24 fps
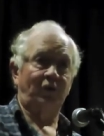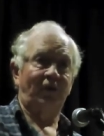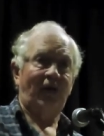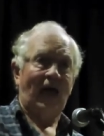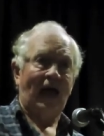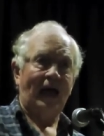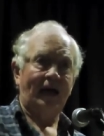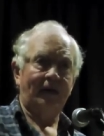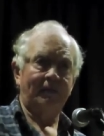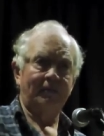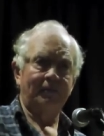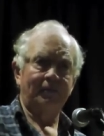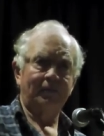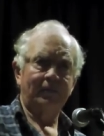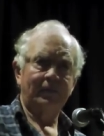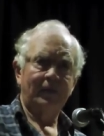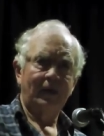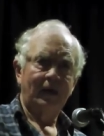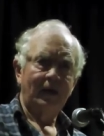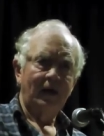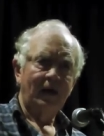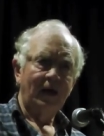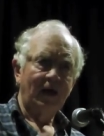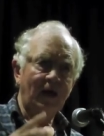with that.
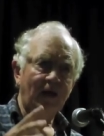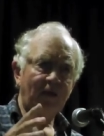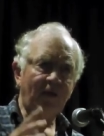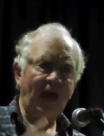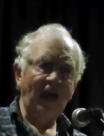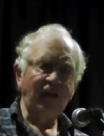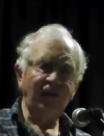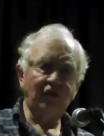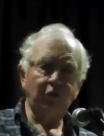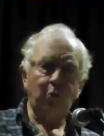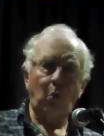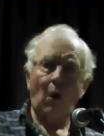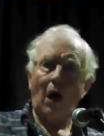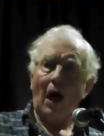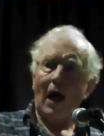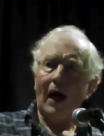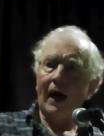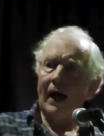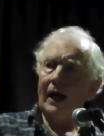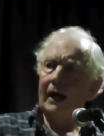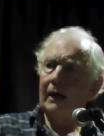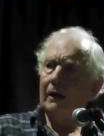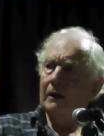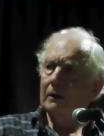That's
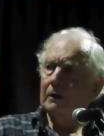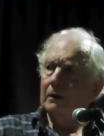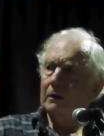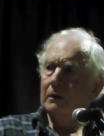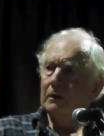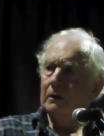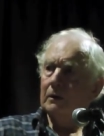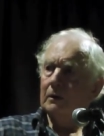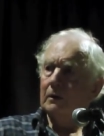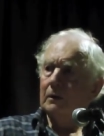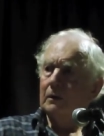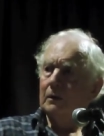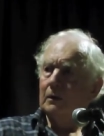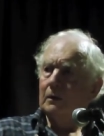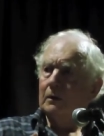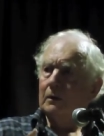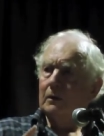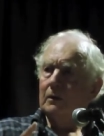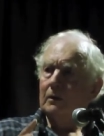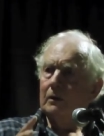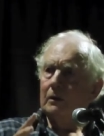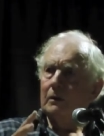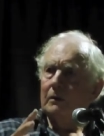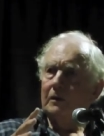why
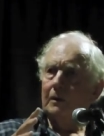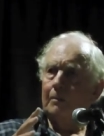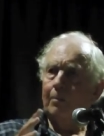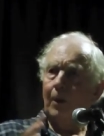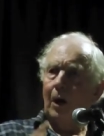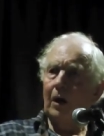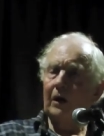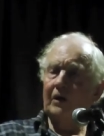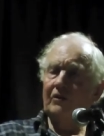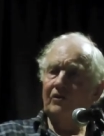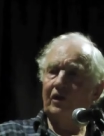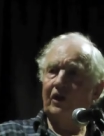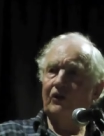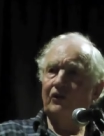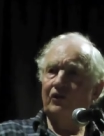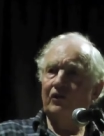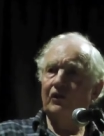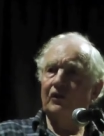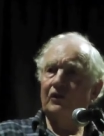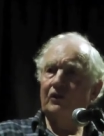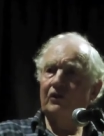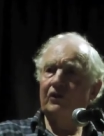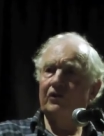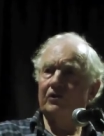the
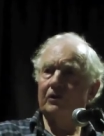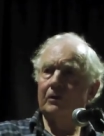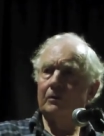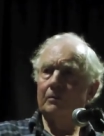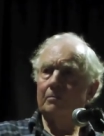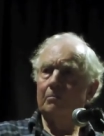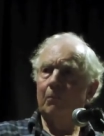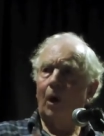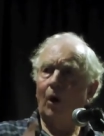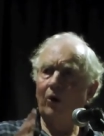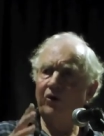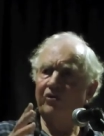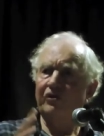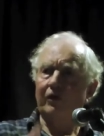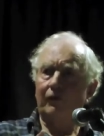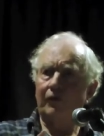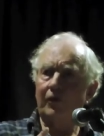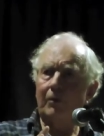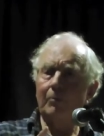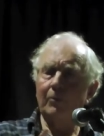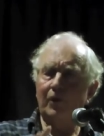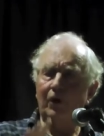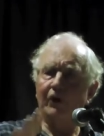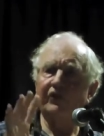politicians, most of
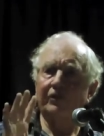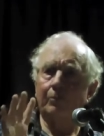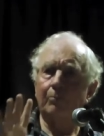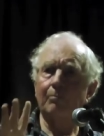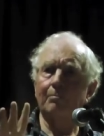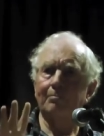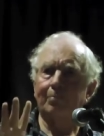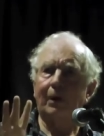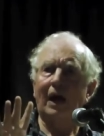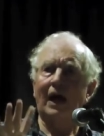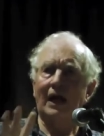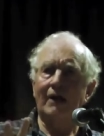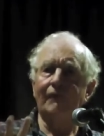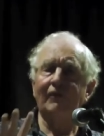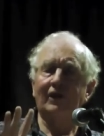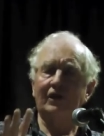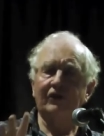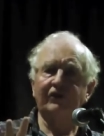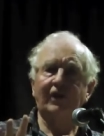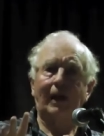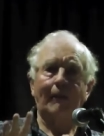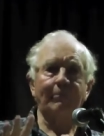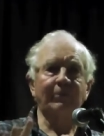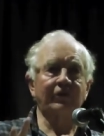them, there are some brave
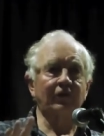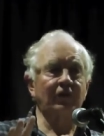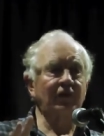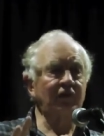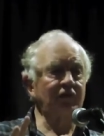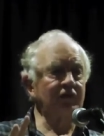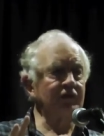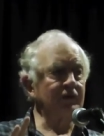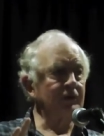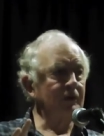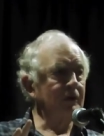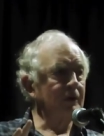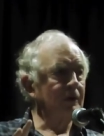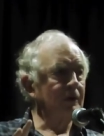exceptions,